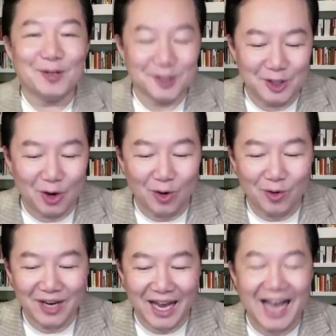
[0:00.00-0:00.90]
don't
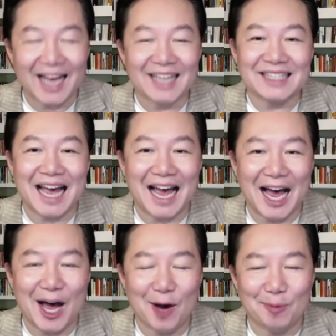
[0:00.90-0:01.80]
ask
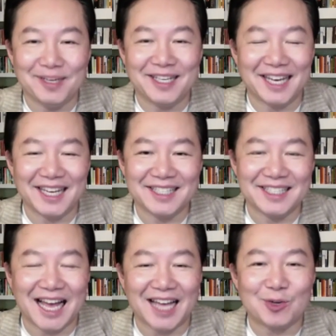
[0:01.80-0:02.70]
how, because
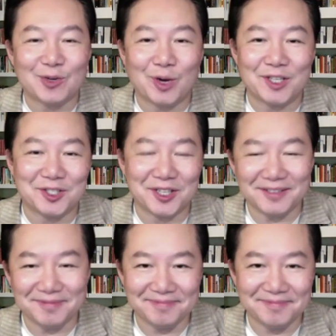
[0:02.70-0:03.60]
that question,
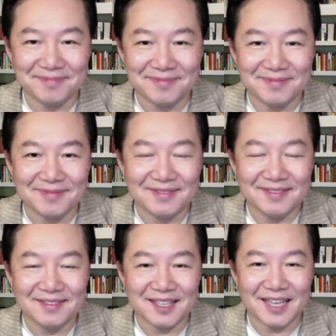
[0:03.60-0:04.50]

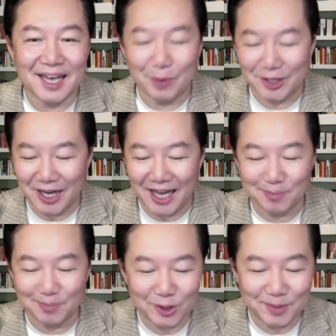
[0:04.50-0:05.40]
okay, when you ask,
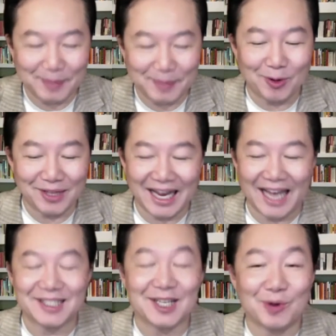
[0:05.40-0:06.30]
most people, when they ask
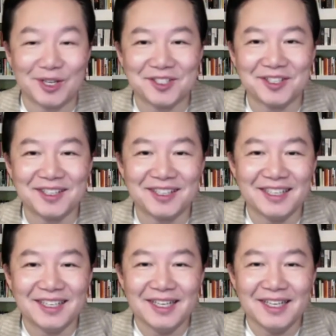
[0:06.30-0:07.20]
that question,
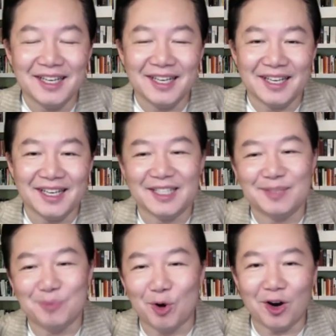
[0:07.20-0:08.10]
it's
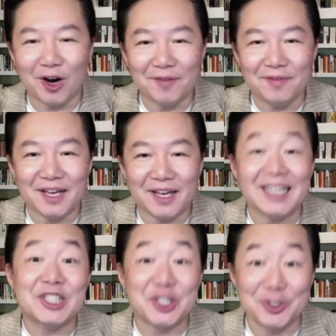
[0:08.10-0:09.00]
more of an
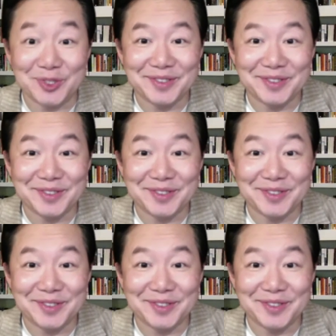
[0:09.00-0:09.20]
excuse.